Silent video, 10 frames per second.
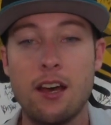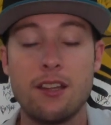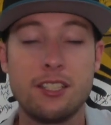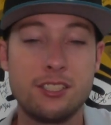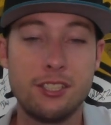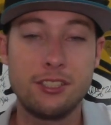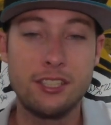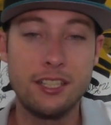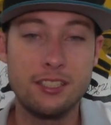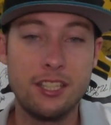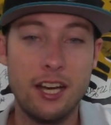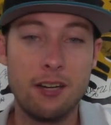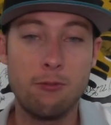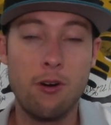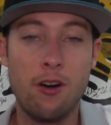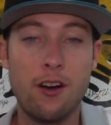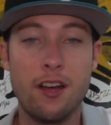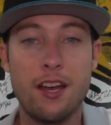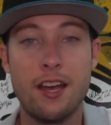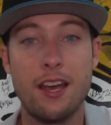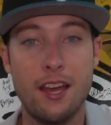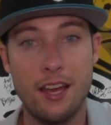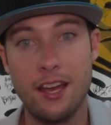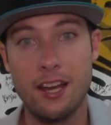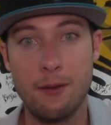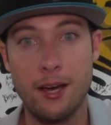This is UC at Jaguar, and I'm